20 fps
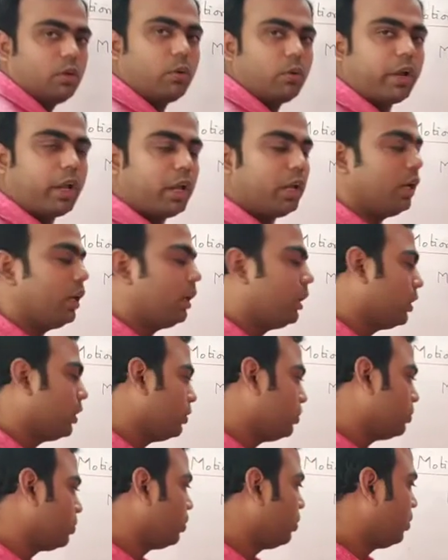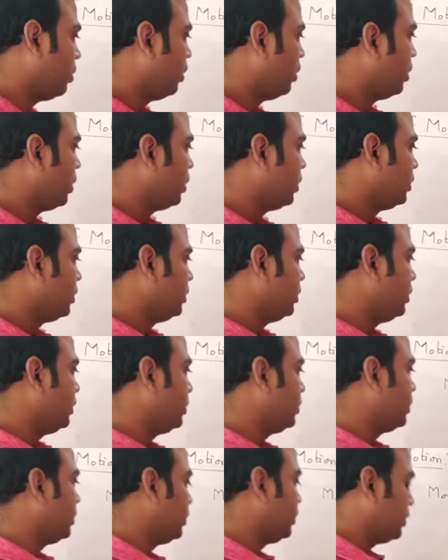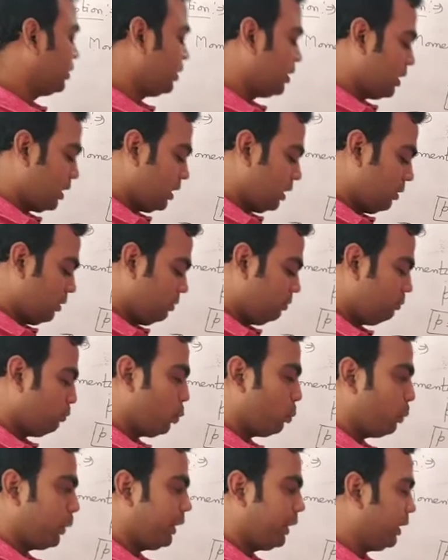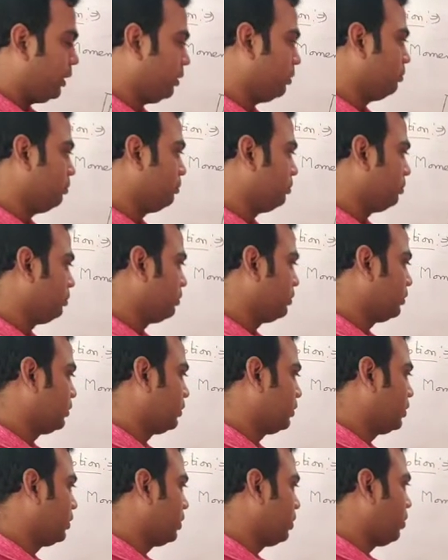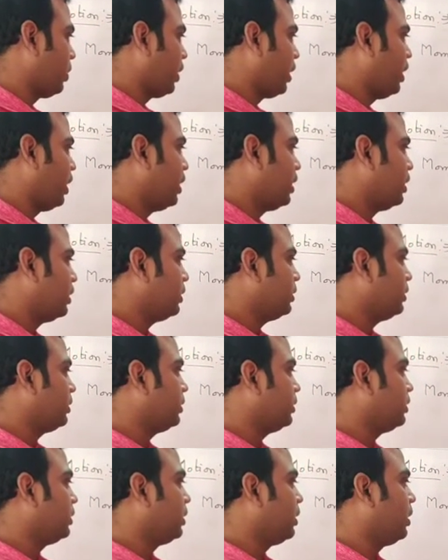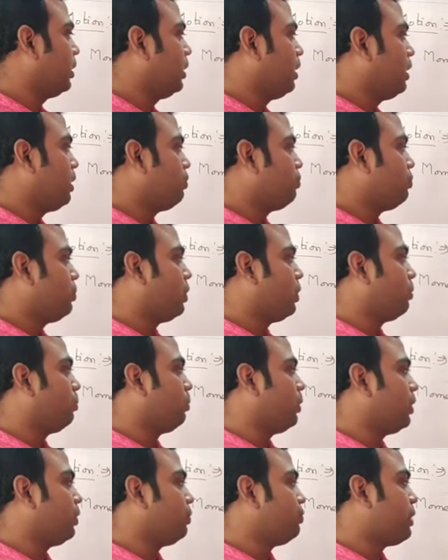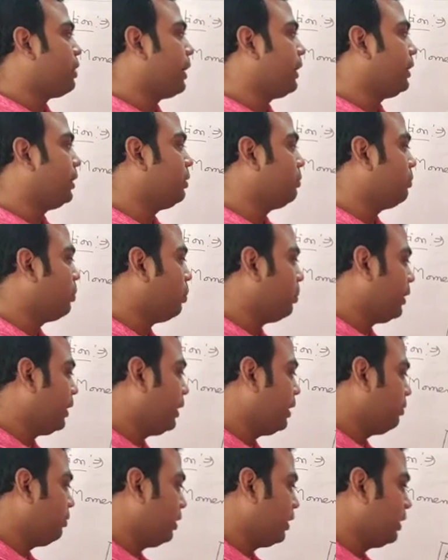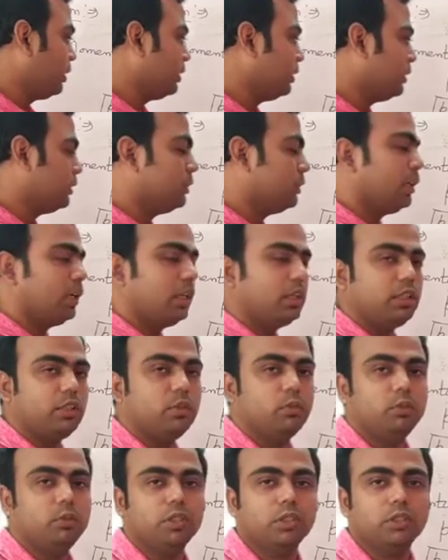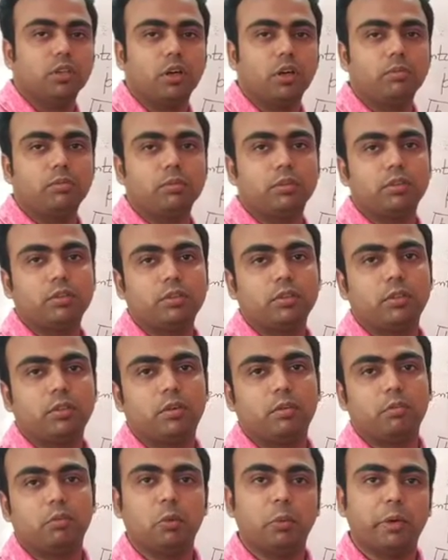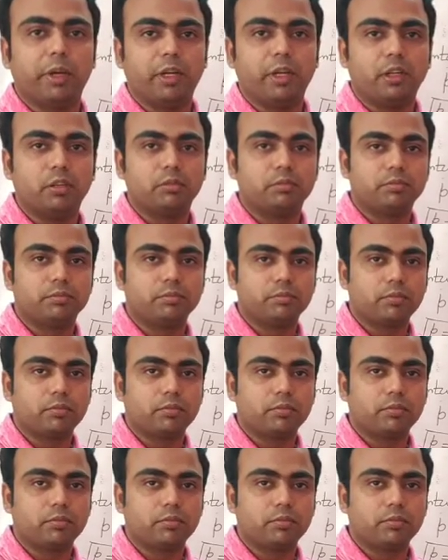Okay, so this is the momentum. Okay, this is the formula to find the momentum, and this is the unit of momentum.